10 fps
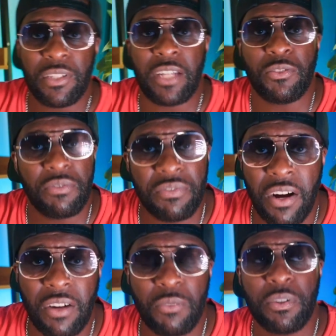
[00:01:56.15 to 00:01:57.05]
that you
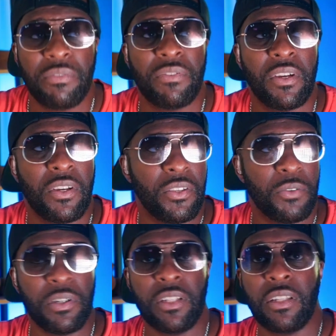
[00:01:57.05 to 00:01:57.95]
fuck with,
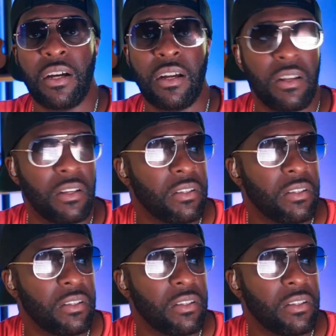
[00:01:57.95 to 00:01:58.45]
you will uh,